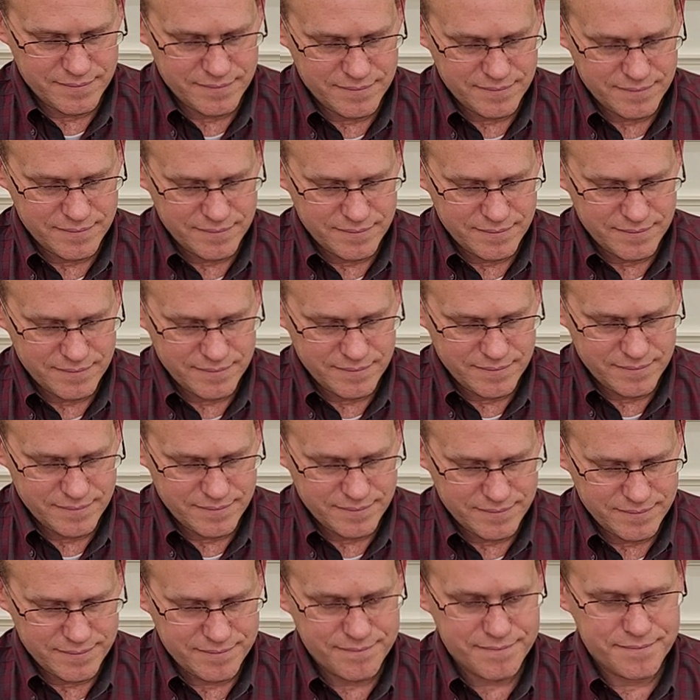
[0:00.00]

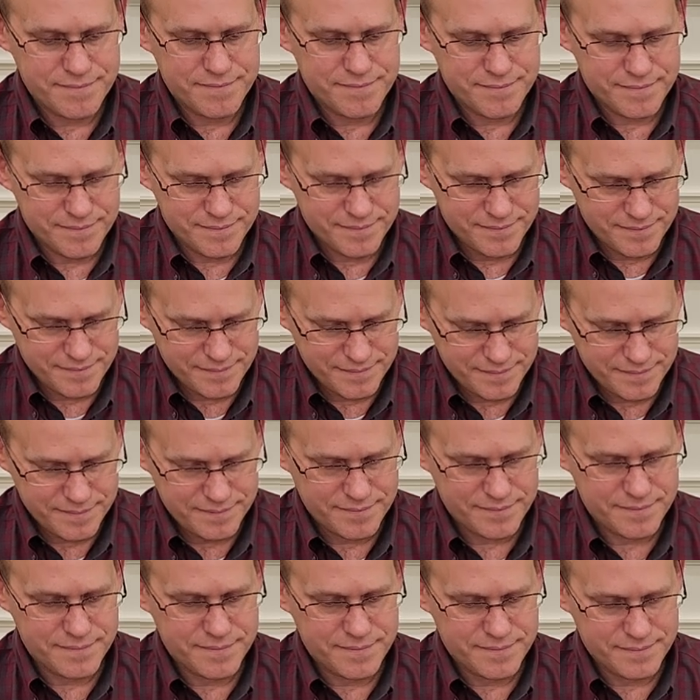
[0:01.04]

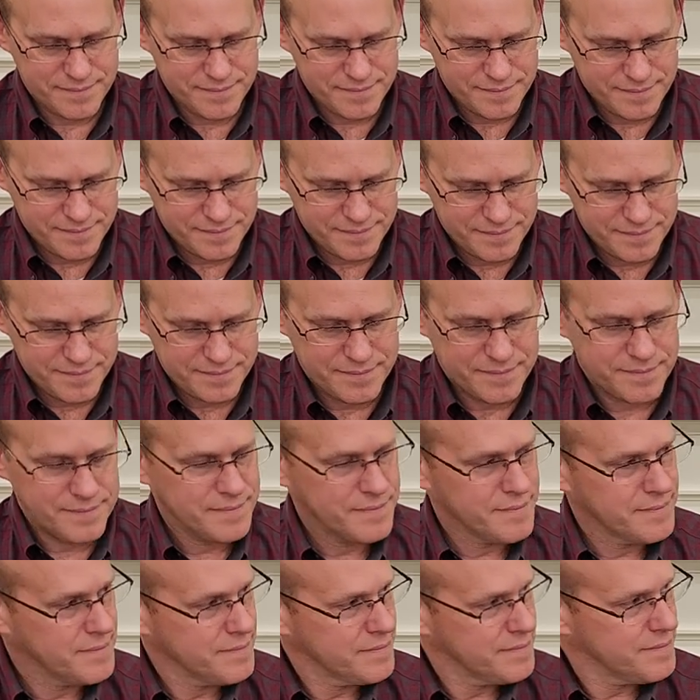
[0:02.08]

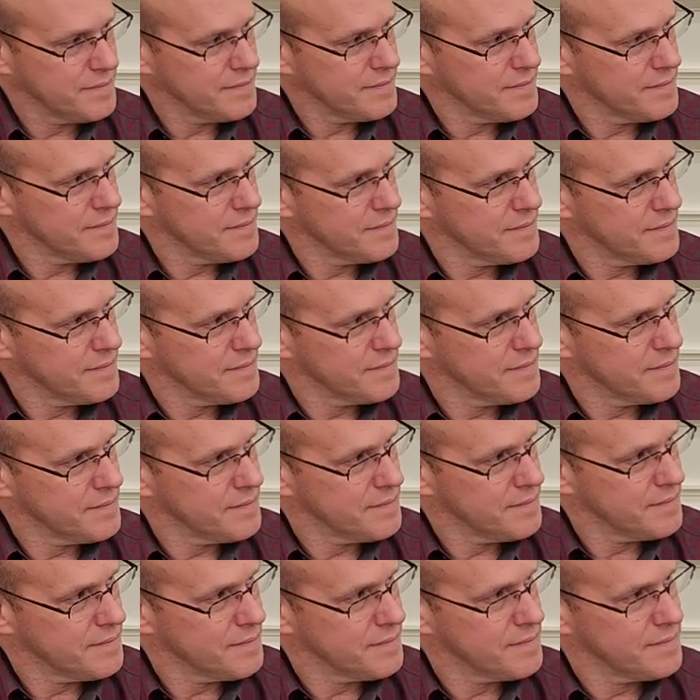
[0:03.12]

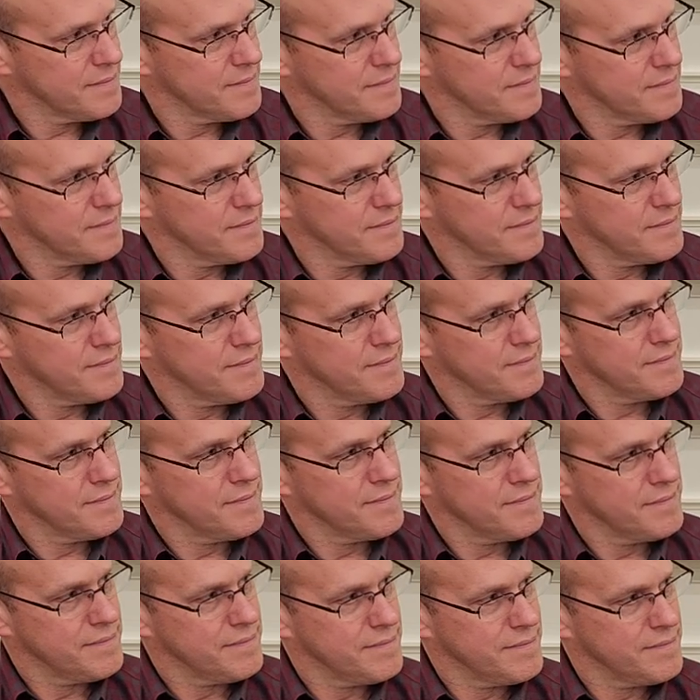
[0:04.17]

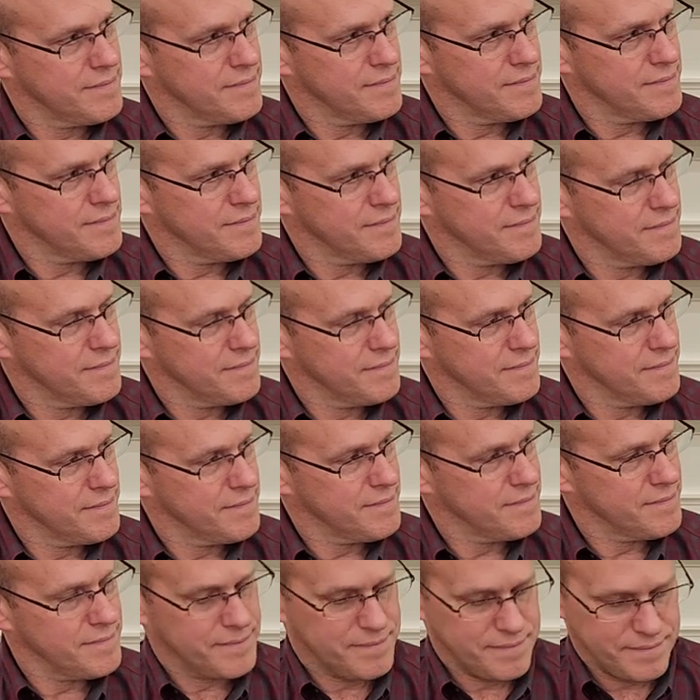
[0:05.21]

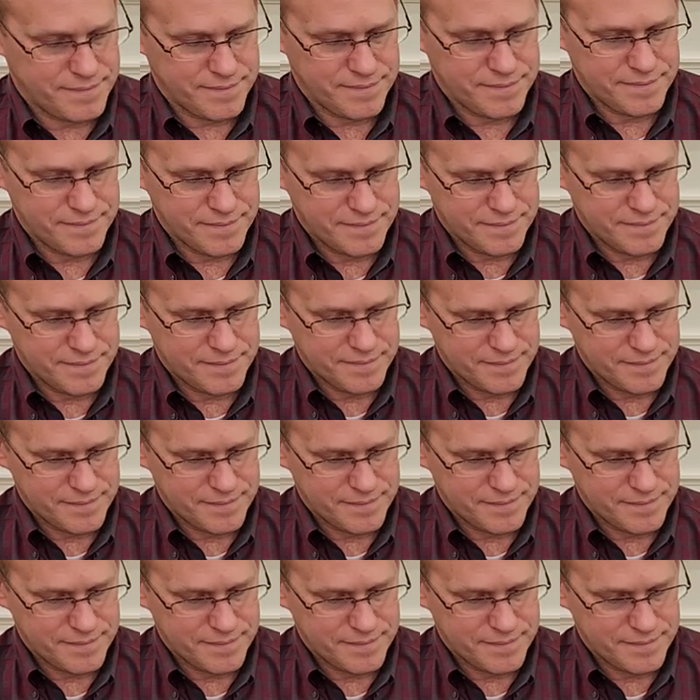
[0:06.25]
[no speech]